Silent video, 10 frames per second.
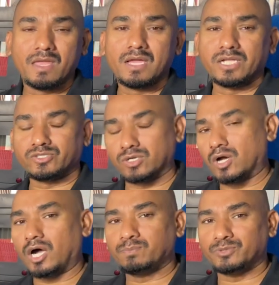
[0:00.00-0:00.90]
And so
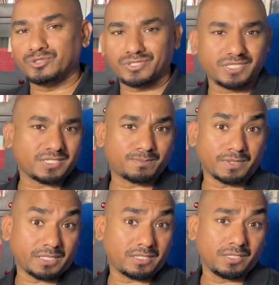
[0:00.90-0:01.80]
God puts this
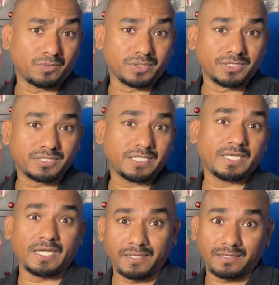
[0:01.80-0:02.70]
particular word
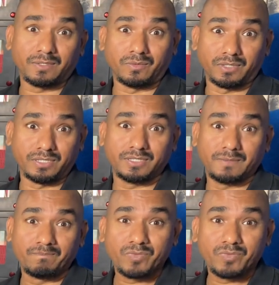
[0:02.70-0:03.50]
in the Word